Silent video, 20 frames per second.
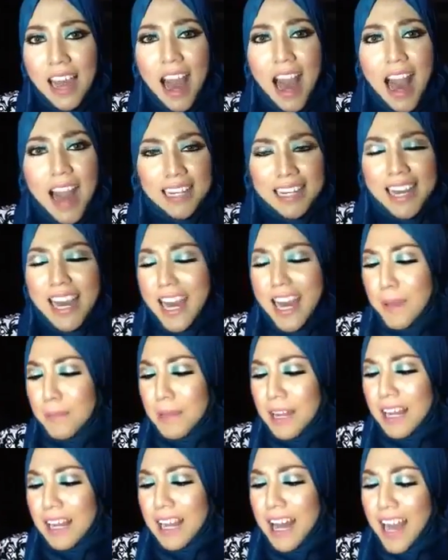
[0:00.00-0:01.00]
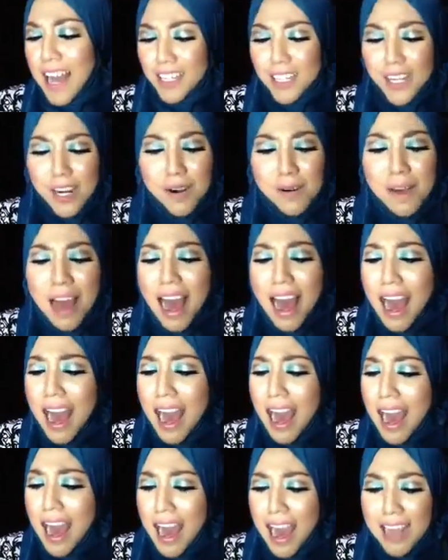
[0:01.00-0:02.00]
I came in like a
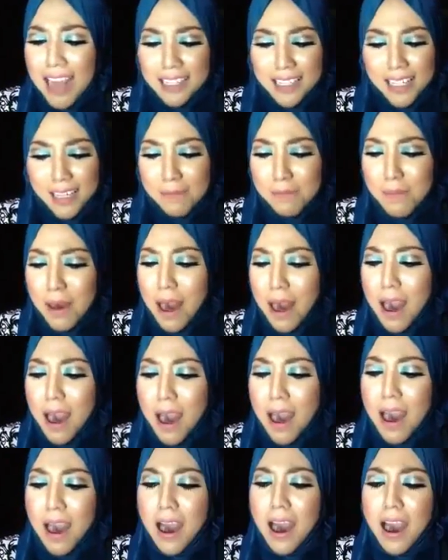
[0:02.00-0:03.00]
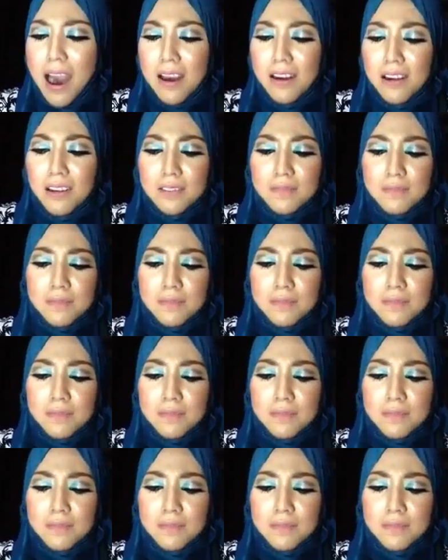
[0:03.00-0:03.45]
wrecking ball,